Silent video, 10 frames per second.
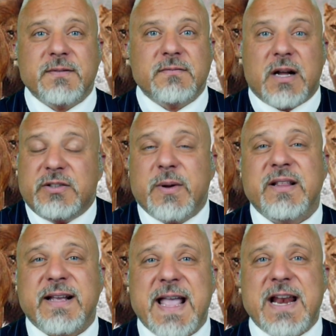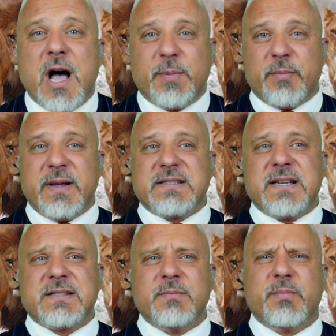I'll do anything I can to help your
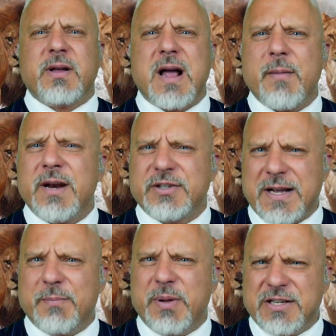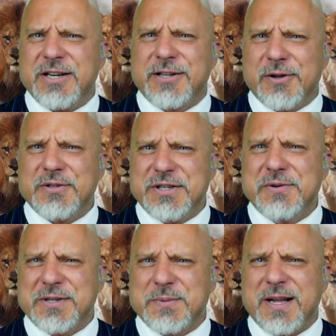business, but I'm going to try to pitch and close you
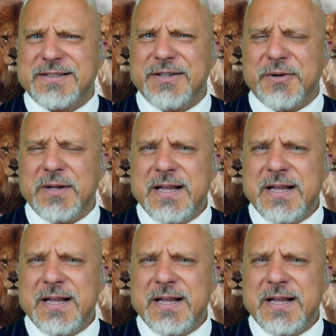as well too.